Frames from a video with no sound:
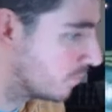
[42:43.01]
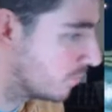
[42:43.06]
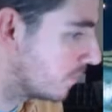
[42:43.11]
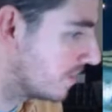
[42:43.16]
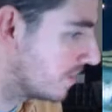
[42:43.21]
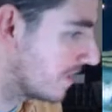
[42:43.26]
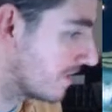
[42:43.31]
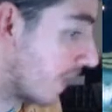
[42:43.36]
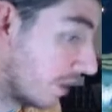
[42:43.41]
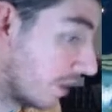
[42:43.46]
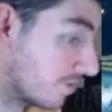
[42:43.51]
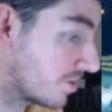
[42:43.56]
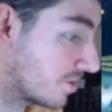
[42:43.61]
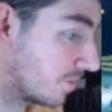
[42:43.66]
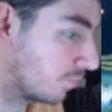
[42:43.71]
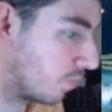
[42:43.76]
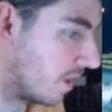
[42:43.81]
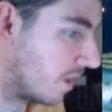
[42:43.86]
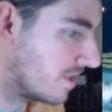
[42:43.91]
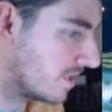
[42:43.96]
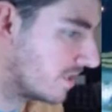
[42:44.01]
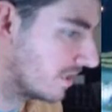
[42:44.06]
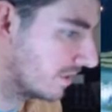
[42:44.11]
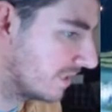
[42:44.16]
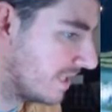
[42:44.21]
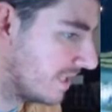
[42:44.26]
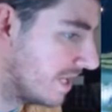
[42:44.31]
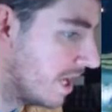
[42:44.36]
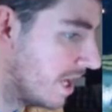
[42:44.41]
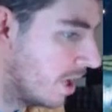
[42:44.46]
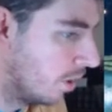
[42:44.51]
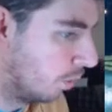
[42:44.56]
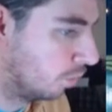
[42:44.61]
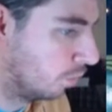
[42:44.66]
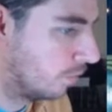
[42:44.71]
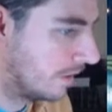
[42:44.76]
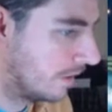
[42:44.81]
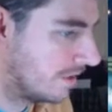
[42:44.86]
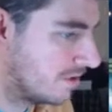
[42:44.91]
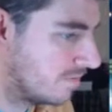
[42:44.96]
which has unsurprisingly
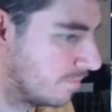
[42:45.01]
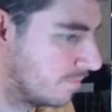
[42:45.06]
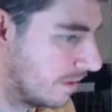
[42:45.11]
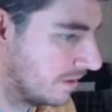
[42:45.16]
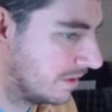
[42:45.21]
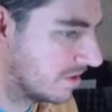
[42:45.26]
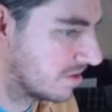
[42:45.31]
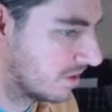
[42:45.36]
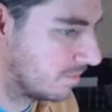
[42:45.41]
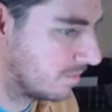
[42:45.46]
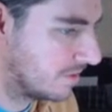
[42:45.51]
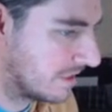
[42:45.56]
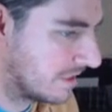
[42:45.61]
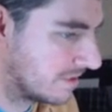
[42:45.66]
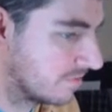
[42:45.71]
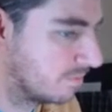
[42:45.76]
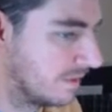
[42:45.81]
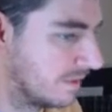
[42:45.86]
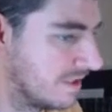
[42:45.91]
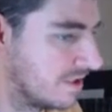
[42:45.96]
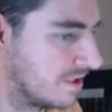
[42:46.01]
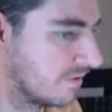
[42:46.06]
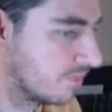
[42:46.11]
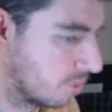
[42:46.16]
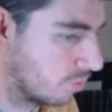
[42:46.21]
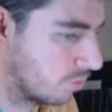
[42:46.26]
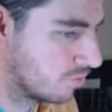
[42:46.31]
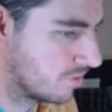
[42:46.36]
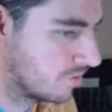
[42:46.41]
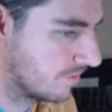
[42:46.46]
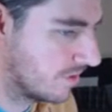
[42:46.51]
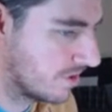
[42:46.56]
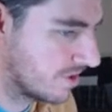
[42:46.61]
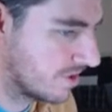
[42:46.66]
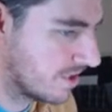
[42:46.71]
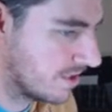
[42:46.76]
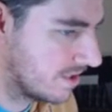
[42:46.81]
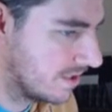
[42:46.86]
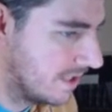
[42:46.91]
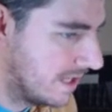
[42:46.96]
already been the subject of plenty of controversy.